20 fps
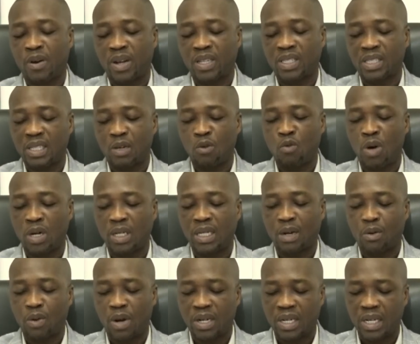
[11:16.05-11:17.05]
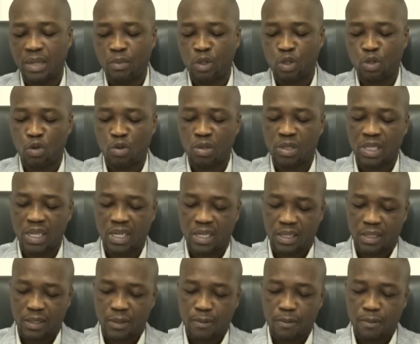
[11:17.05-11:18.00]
as the world around them is concerned.